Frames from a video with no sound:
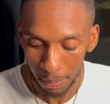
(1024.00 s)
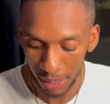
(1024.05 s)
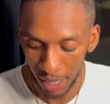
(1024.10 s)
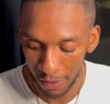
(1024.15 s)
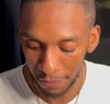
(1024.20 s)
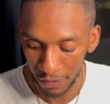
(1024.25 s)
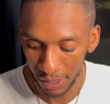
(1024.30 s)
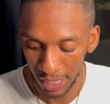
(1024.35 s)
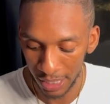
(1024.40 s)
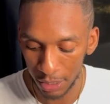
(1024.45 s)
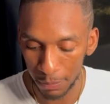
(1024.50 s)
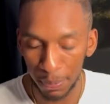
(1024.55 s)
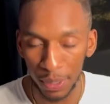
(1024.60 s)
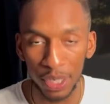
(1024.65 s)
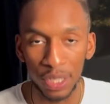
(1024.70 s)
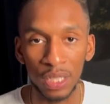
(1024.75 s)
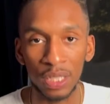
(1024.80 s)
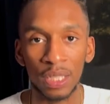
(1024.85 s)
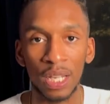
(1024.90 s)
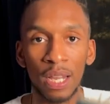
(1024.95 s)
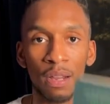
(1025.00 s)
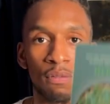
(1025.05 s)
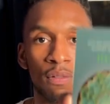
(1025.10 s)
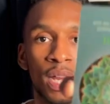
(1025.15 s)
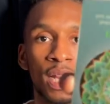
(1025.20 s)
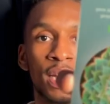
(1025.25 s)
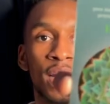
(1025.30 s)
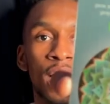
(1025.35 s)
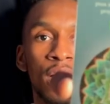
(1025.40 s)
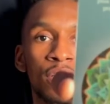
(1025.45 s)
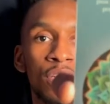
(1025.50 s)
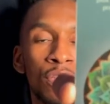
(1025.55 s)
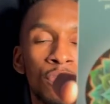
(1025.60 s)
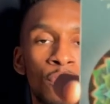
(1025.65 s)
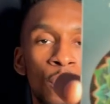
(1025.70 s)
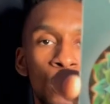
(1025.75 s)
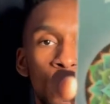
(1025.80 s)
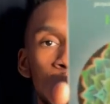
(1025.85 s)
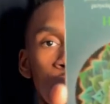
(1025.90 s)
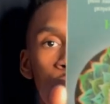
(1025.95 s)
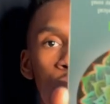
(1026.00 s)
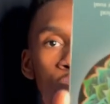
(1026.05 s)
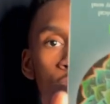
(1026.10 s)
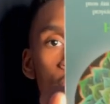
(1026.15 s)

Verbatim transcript: But I feel like Spirit is saying right now, just focus on